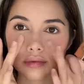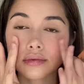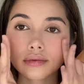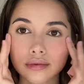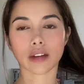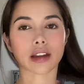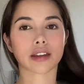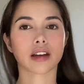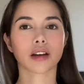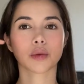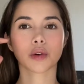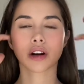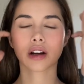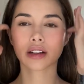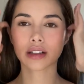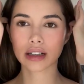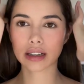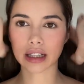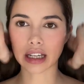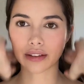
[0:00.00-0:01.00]
I think we're
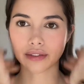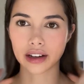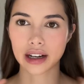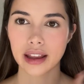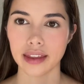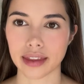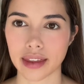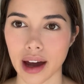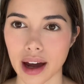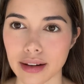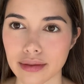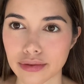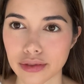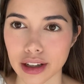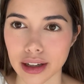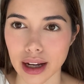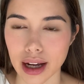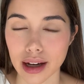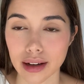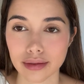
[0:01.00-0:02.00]
gonna leave it at that for
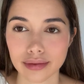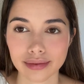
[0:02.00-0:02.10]
now.